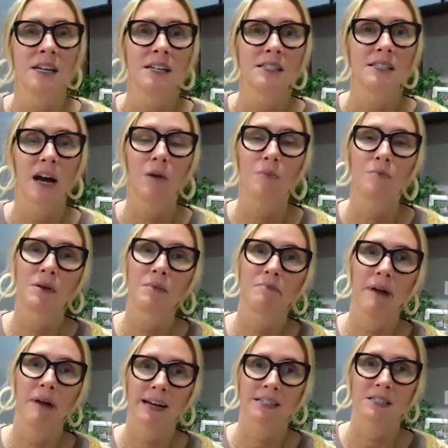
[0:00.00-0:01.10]
to help them
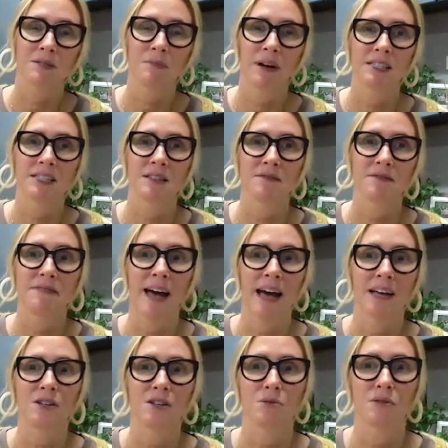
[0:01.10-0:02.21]
maximize the
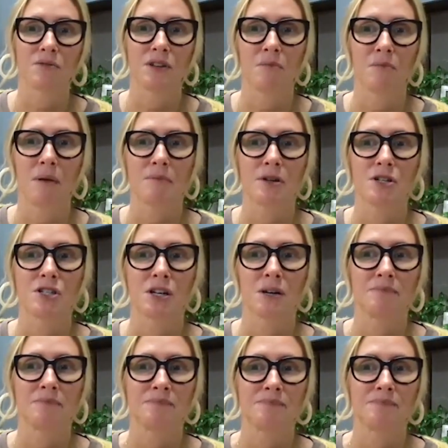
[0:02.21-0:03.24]
value of their membership?